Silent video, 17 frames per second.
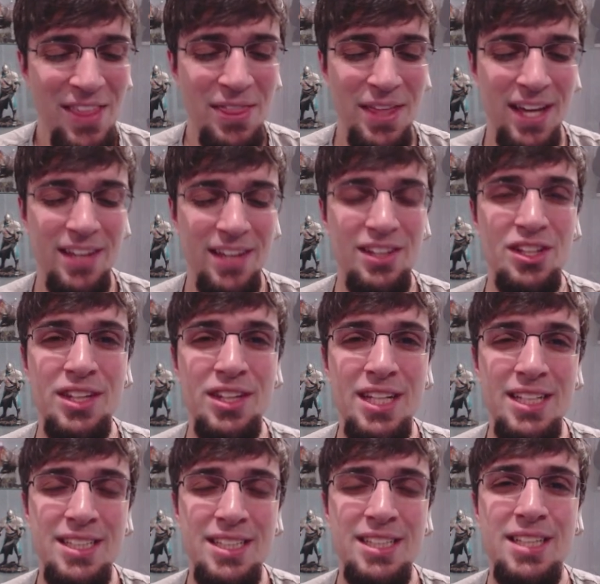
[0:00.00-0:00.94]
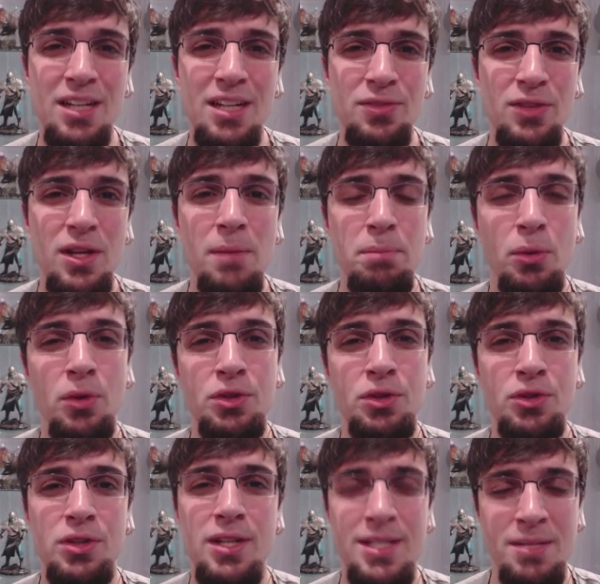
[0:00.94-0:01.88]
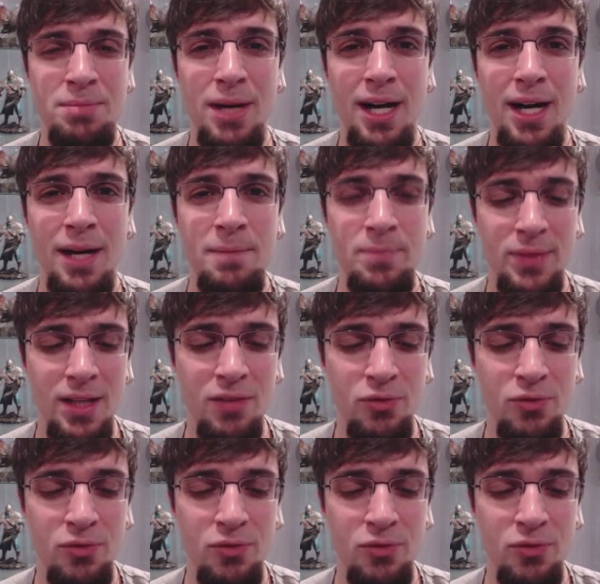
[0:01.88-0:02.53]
then this is definitely a board you need to buy.